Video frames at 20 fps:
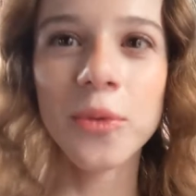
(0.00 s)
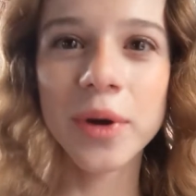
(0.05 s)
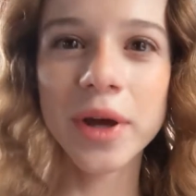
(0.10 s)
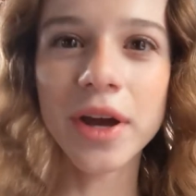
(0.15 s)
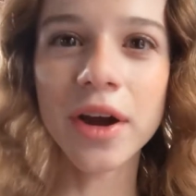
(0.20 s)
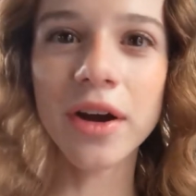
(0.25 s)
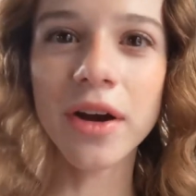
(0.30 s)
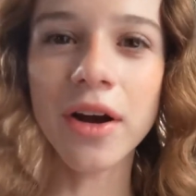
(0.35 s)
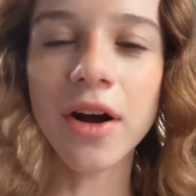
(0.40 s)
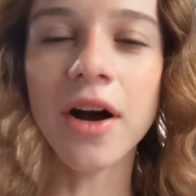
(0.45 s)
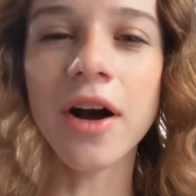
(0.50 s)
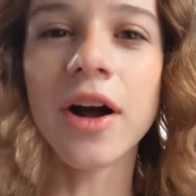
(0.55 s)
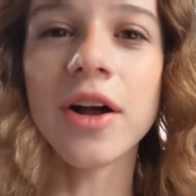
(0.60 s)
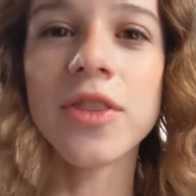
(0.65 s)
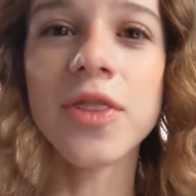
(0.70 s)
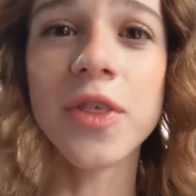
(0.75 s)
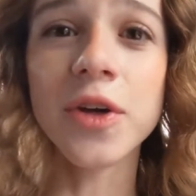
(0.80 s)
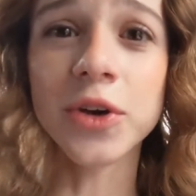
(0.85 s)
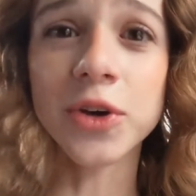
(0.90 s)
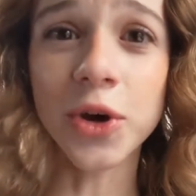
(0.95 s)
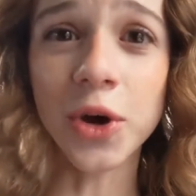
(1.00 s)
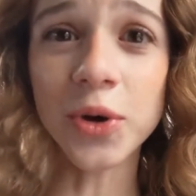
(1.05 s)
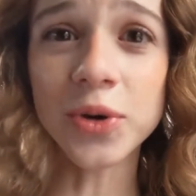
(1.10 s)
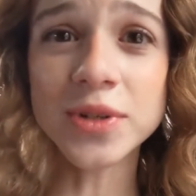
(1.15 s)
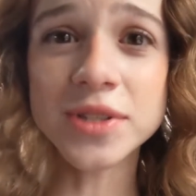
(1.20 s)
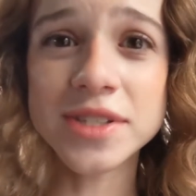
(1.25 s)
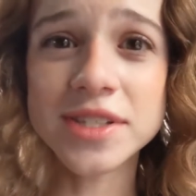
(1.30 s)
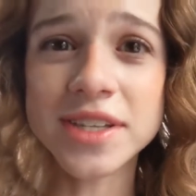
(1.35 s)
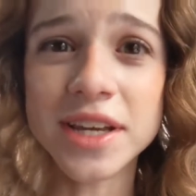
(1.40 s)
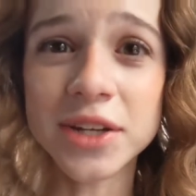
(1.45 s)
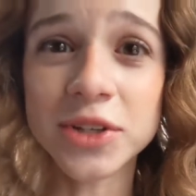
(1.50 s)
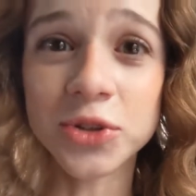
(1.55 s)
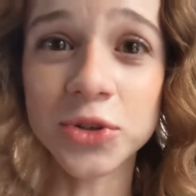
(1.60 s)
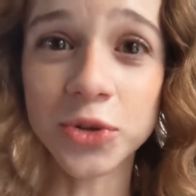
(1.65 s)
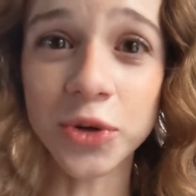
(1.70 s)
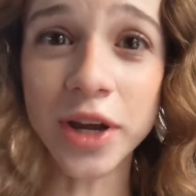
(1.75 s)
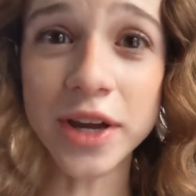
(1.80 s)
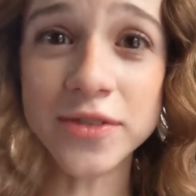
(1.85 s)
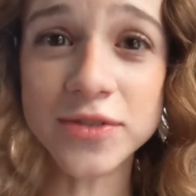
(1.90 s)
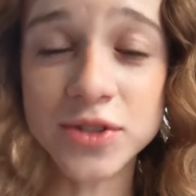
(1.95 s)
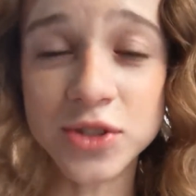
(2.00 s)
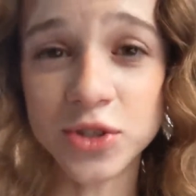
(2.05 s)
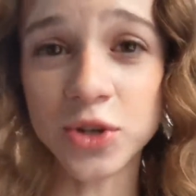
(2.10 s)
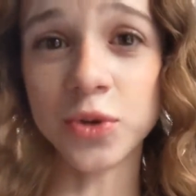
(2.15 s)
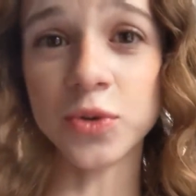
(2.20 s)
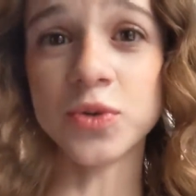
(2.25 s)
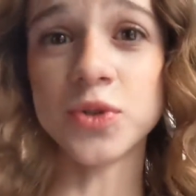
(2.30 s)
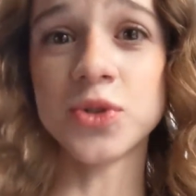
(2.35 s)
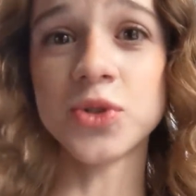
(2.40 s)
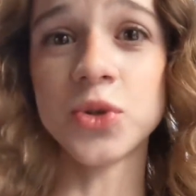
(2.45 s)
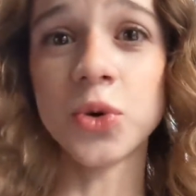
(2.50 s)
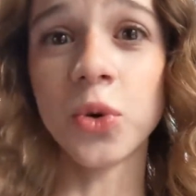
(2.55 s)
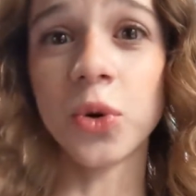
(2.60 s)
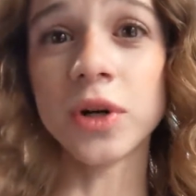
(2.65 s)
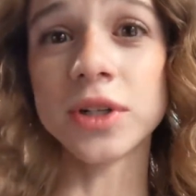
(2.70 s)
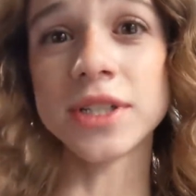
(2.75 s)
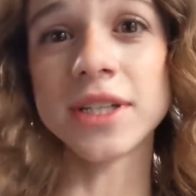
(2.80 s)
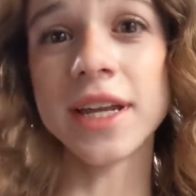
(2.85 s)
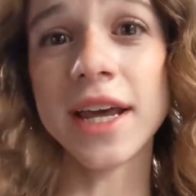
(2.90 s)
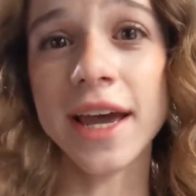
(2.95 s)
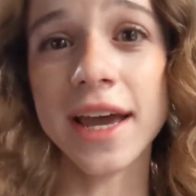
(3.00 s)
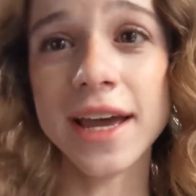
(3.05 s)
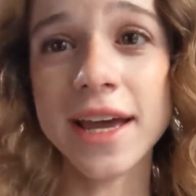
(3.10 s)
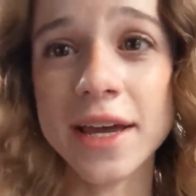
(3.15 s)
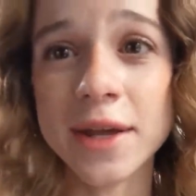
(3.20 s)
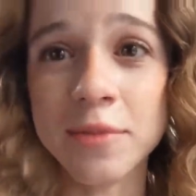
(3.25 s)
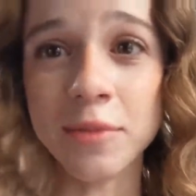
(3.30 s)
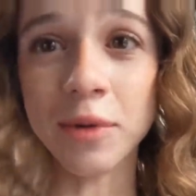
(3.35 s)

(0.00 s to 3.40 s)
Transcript: We are on the Ghosts and Gravestones tour today